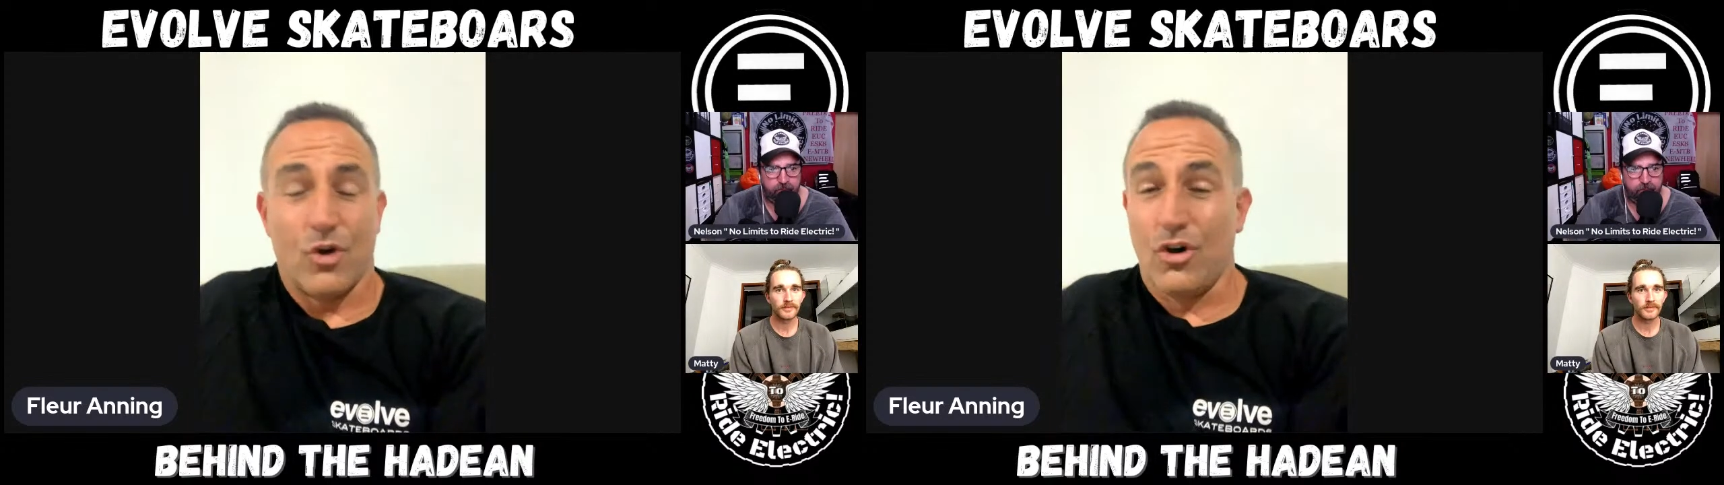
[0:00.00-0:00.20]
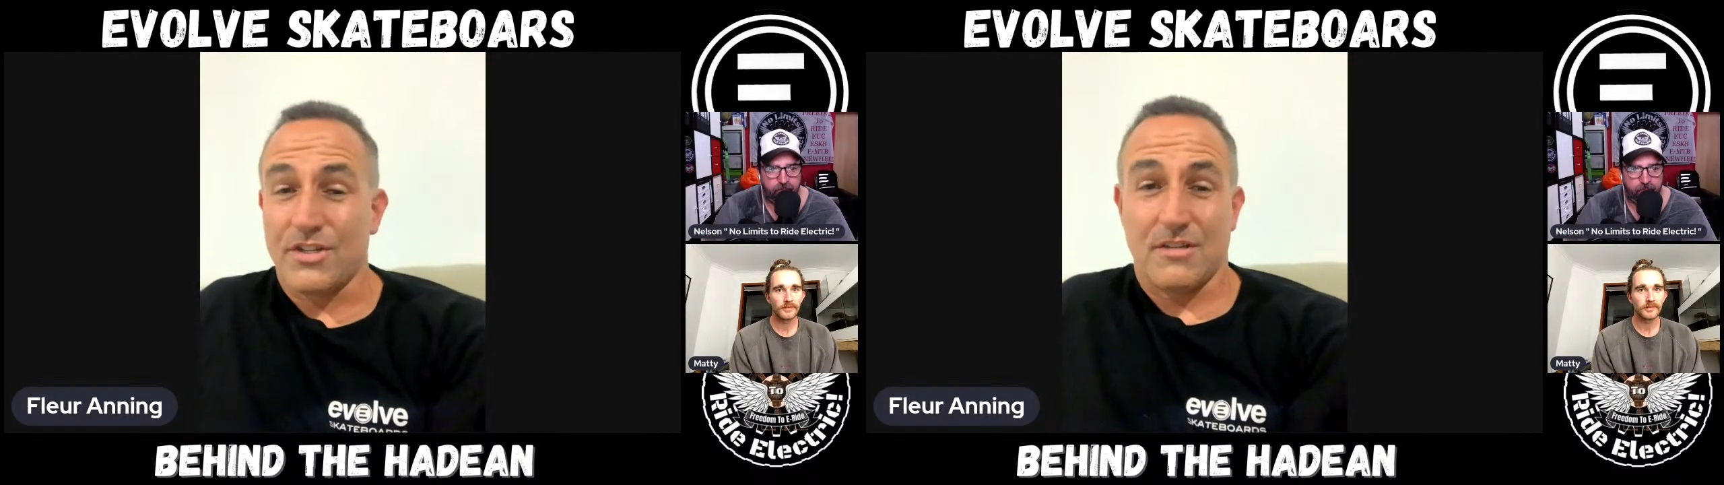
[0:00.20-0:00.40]

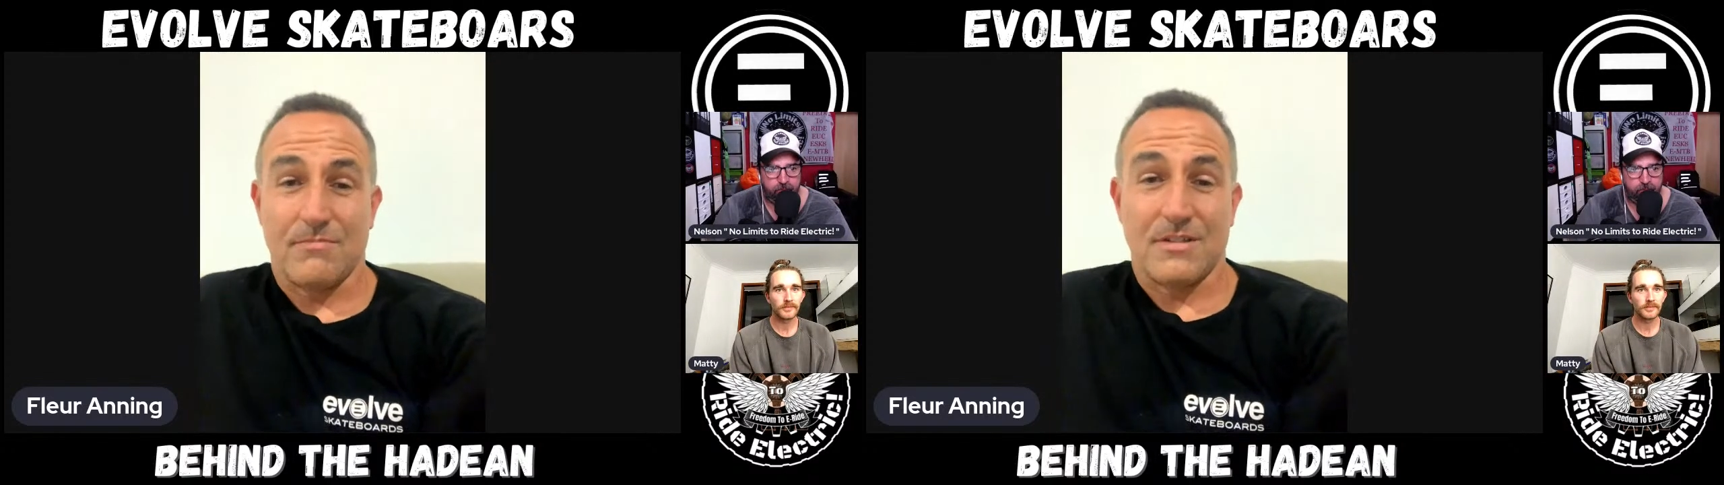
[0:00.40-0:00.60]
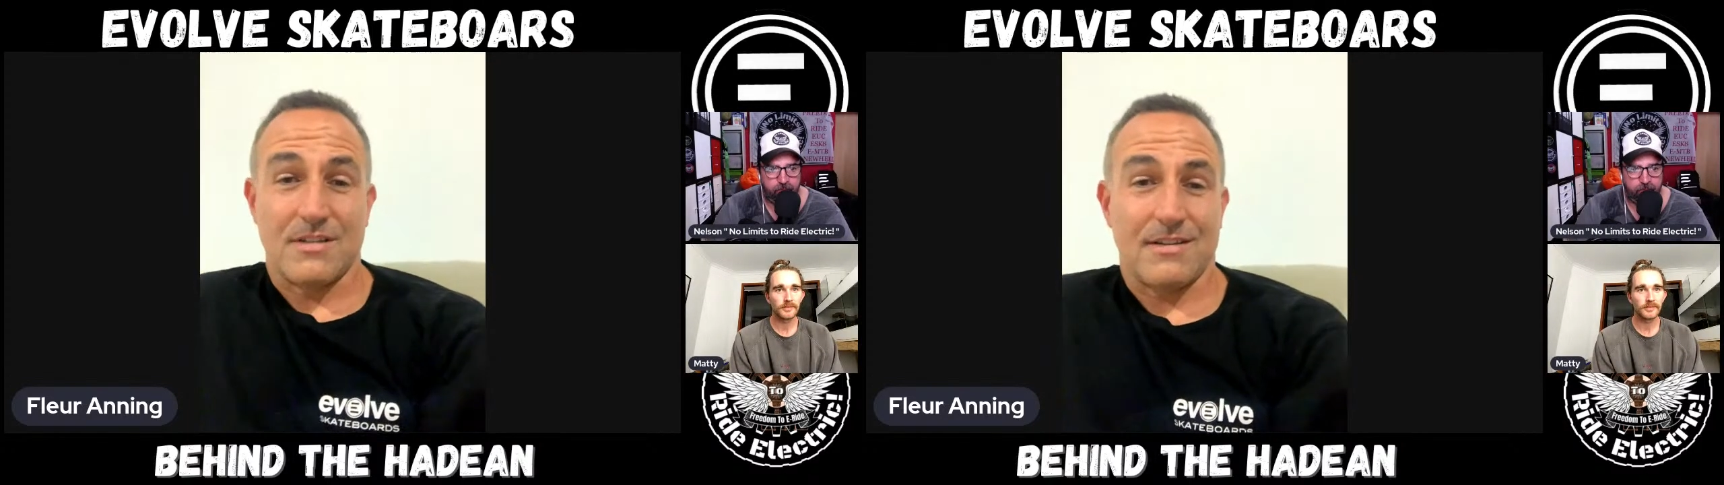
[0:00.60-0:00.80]

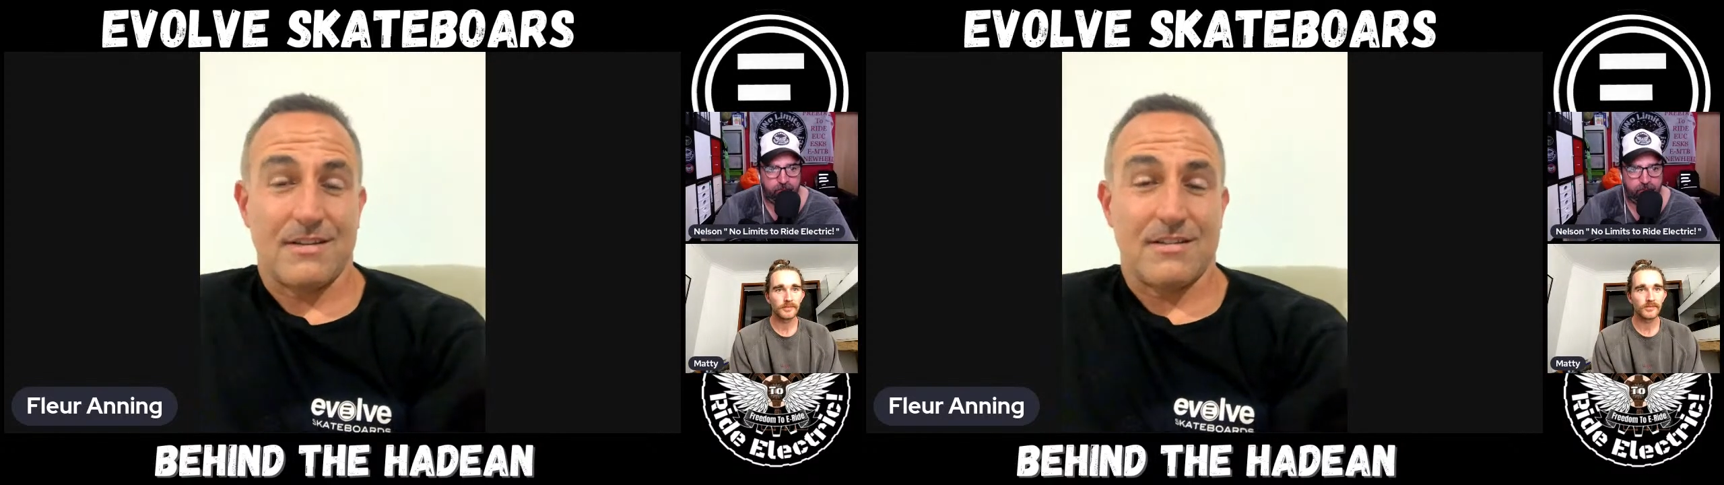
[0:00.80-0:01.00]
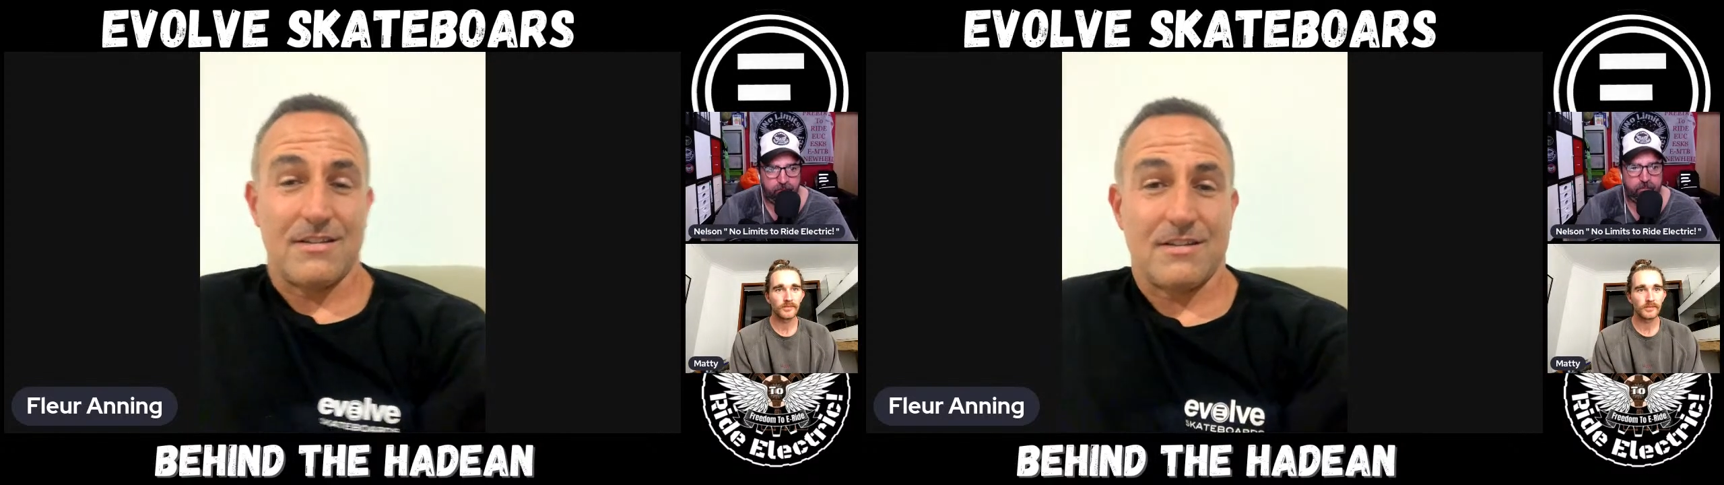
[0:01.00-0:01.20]
awesome.
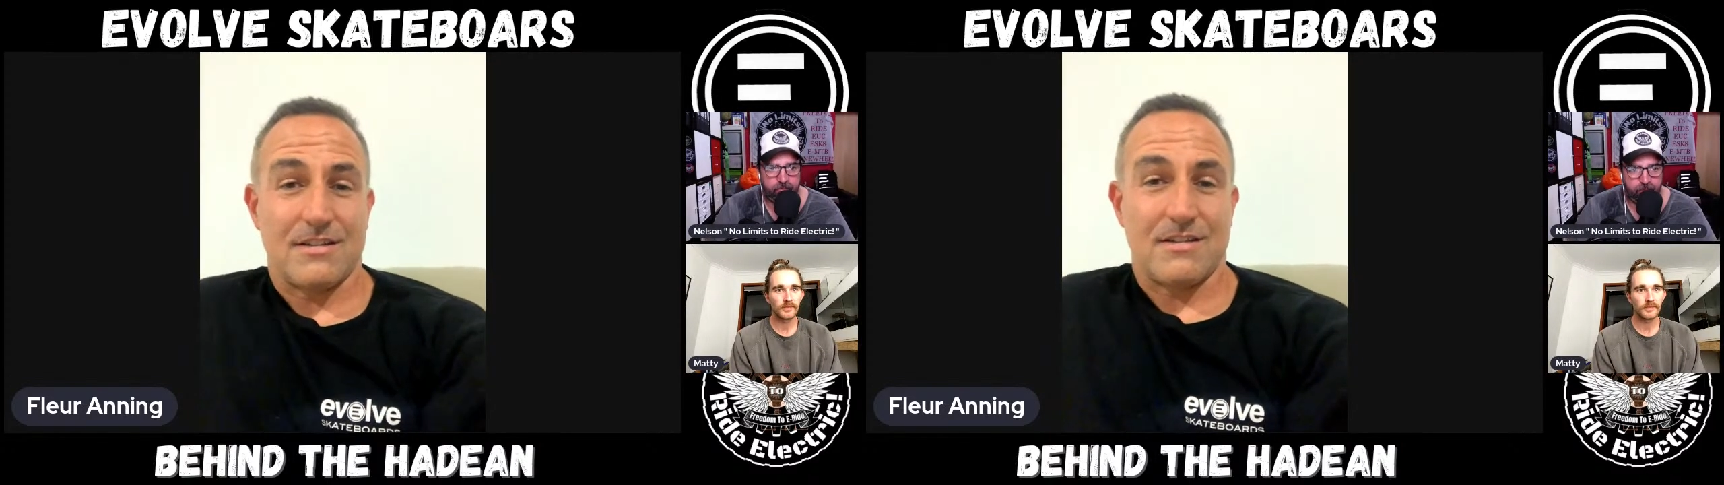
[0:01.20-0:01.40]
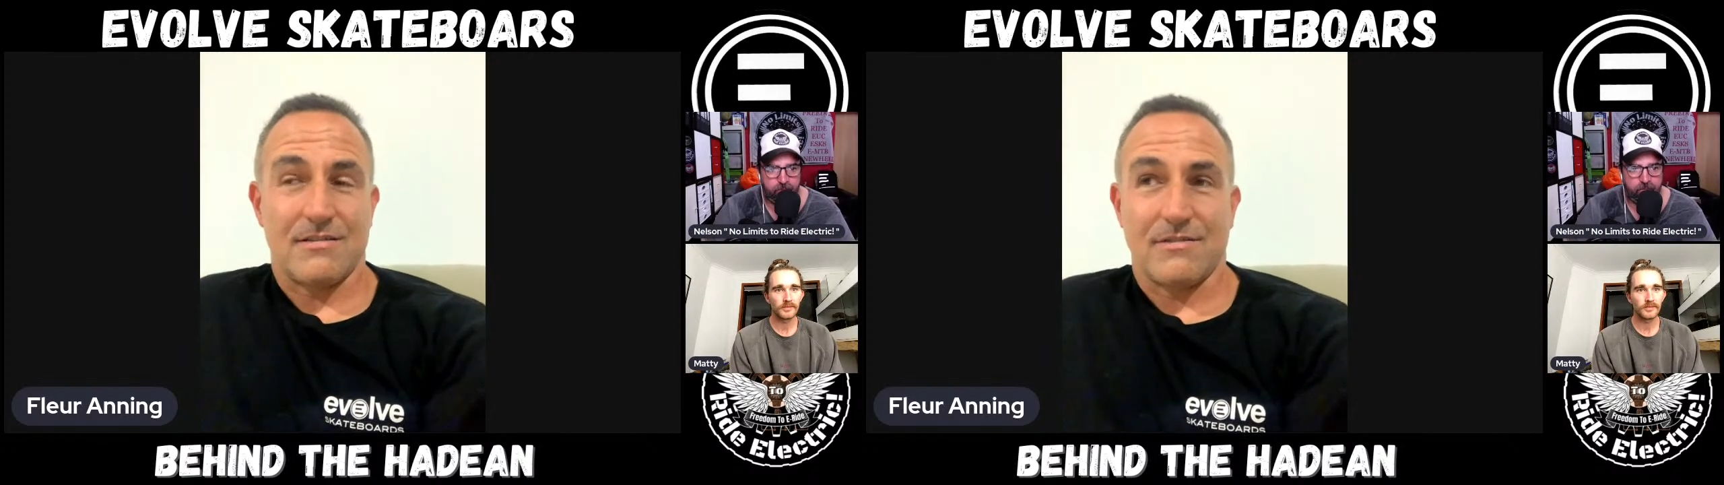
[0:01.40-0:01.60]
It
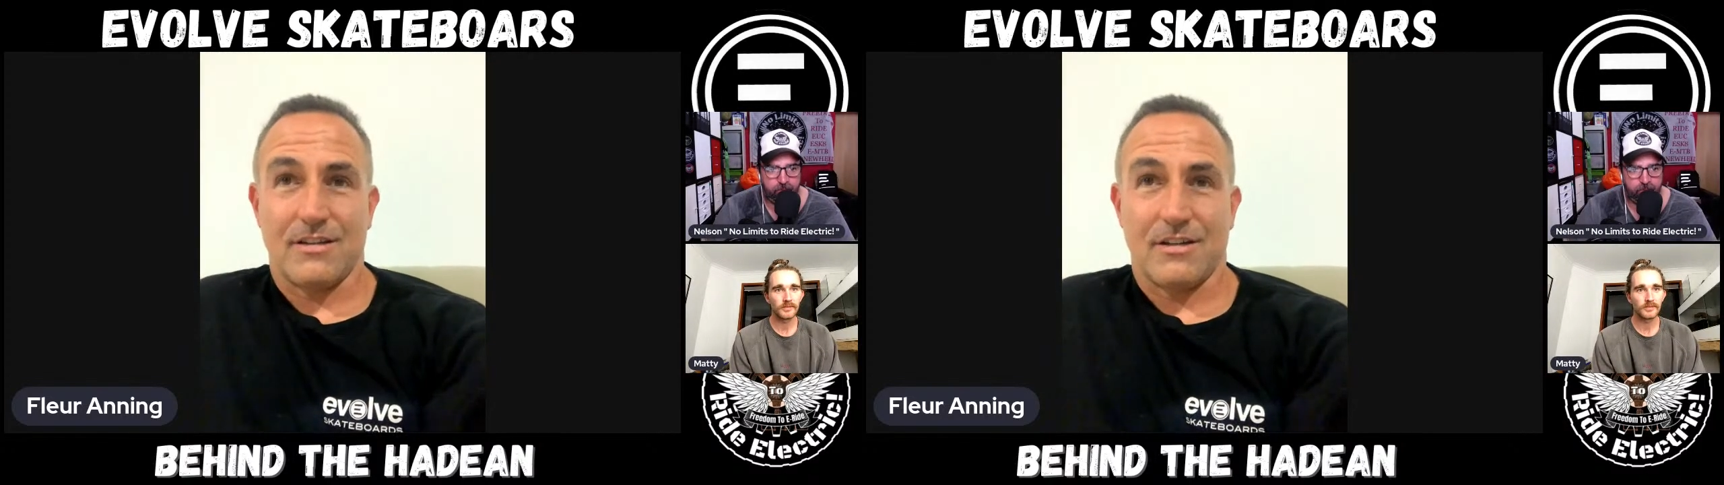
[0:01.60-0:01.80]
just,